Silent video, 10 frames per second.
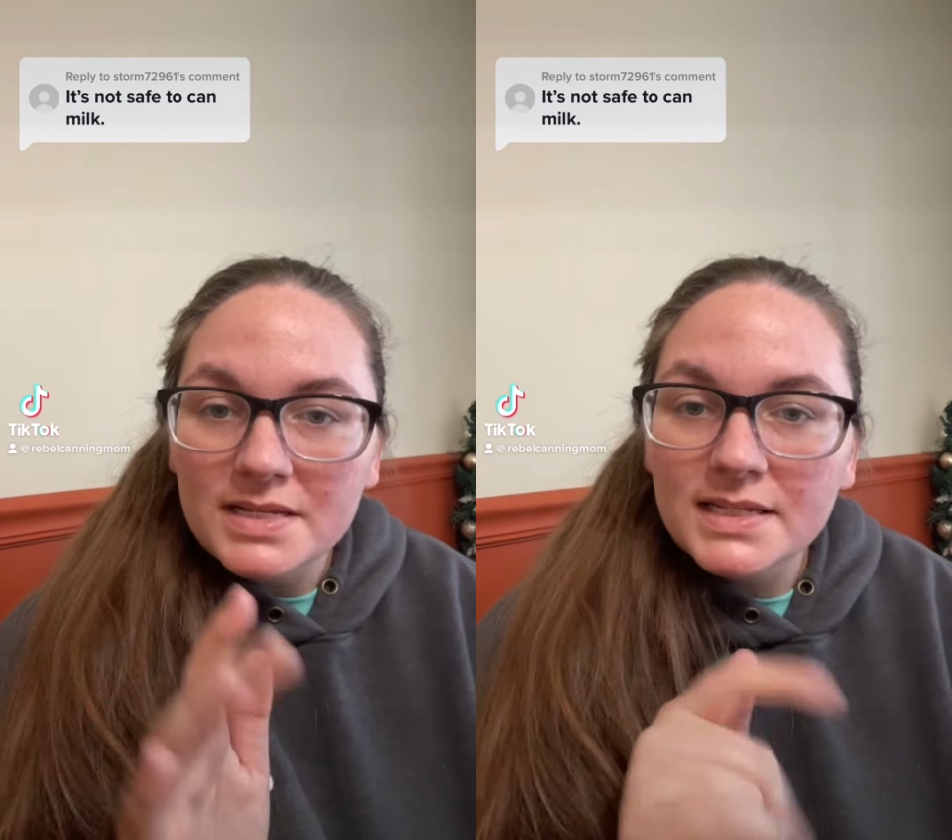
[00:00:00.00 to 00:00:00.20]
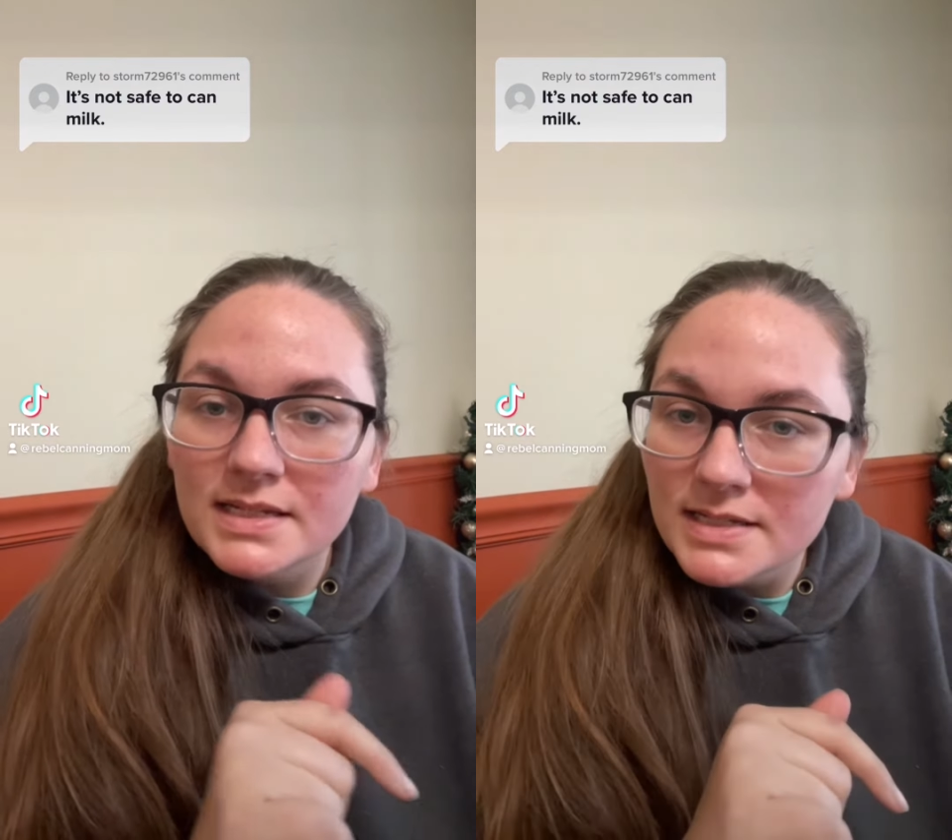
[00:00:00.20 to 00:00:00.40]

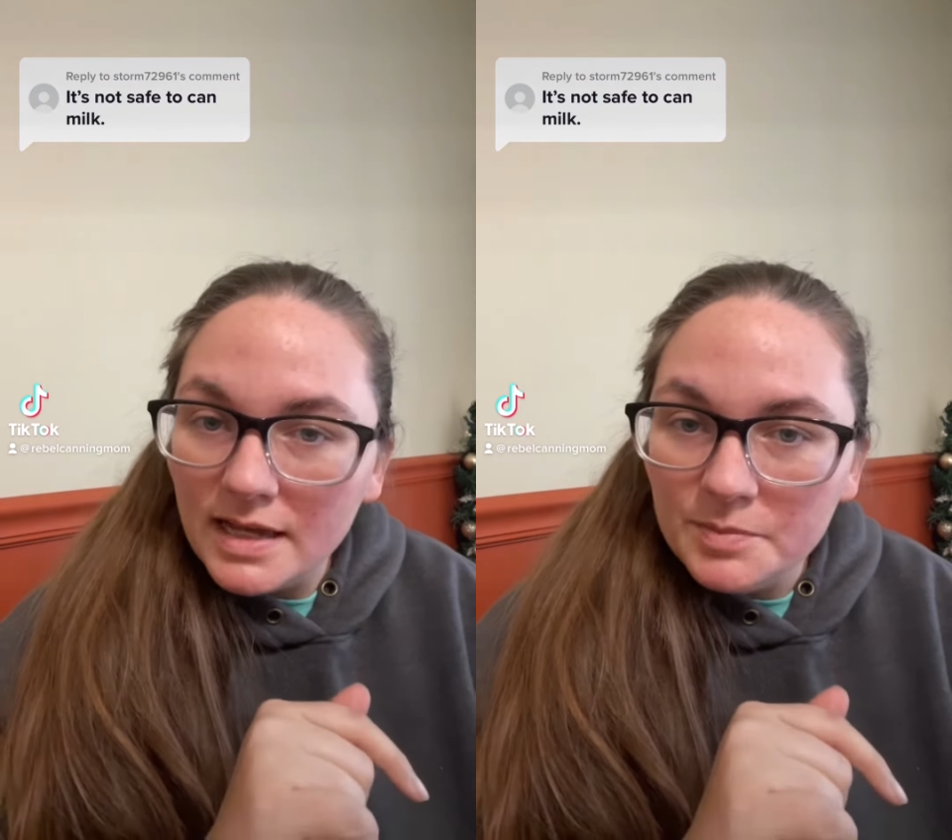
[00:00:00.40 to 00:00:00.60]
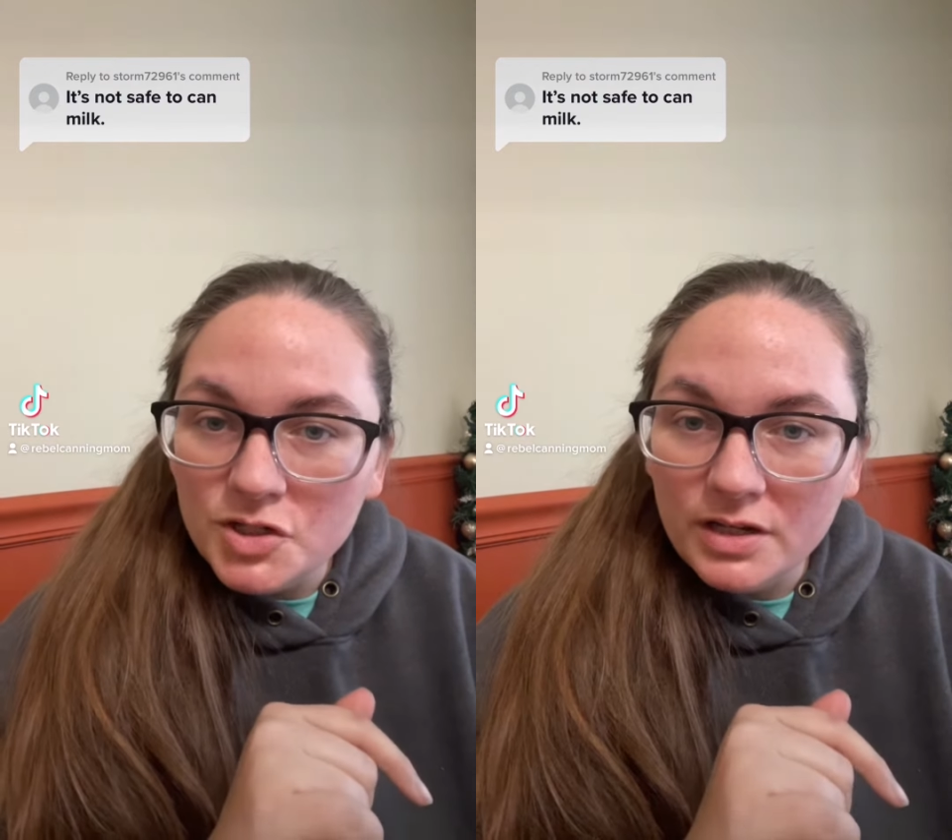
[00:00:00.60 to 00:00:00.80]

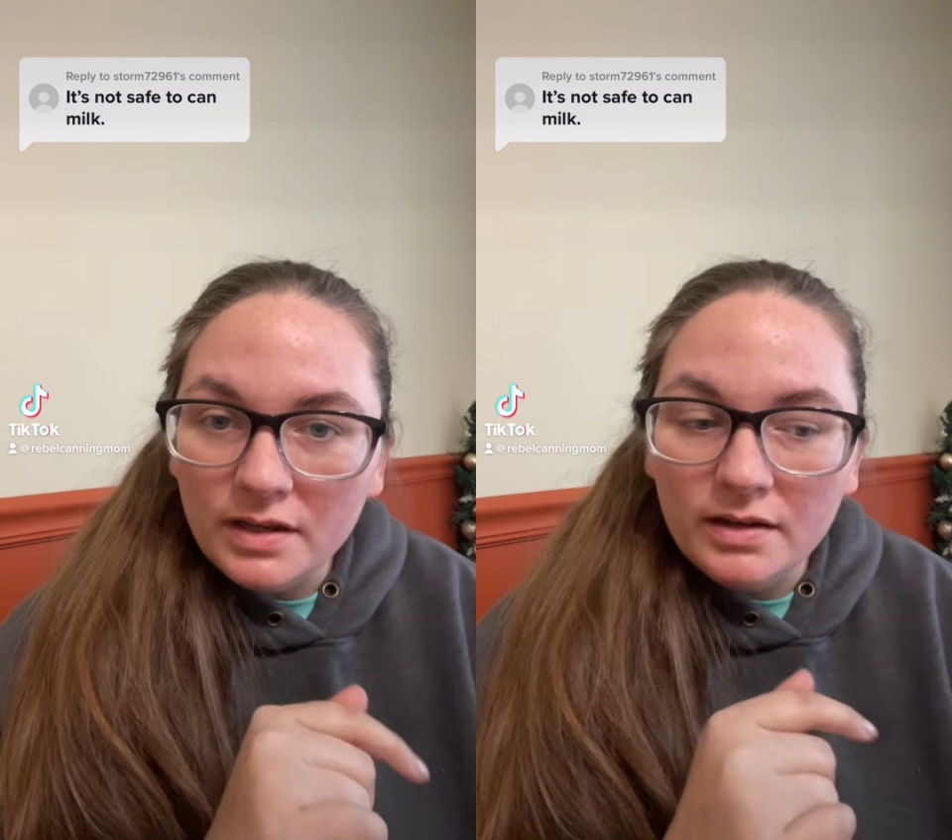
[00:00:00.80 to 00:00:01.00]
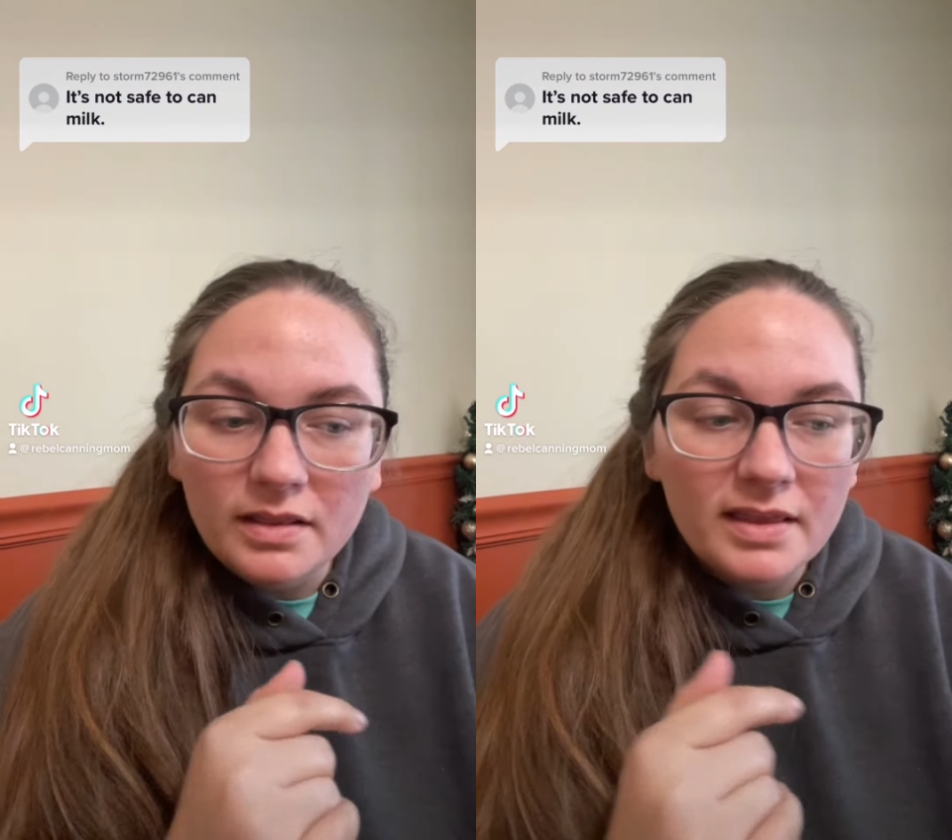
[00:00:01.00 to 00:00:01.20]

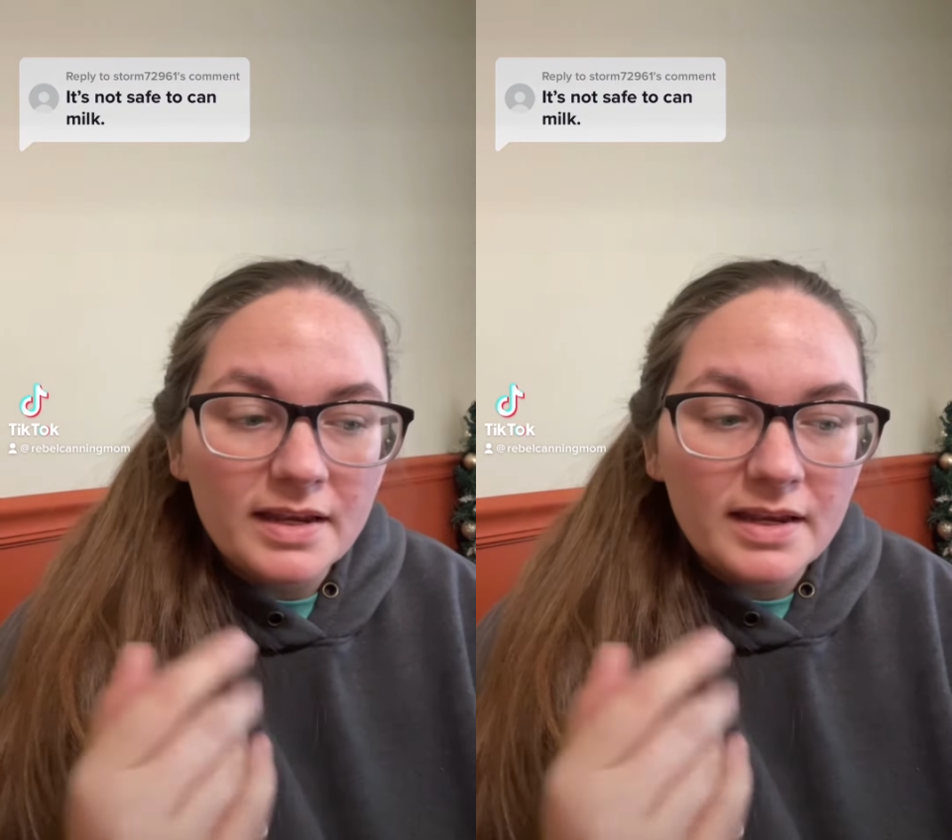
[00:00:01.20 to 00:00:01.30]
misconception